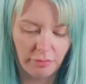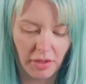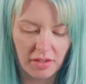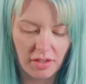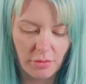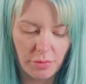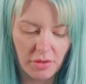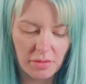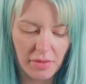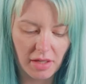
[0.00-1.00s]
mica that we
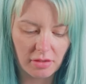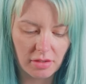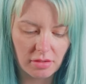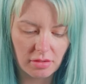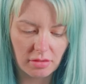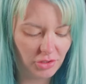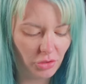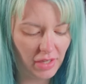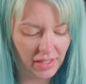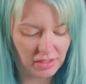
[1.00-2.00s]
put in the background. I
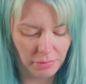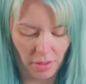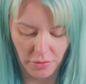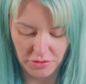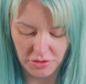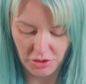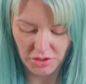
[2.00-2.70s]
don't hate the bubbles, they're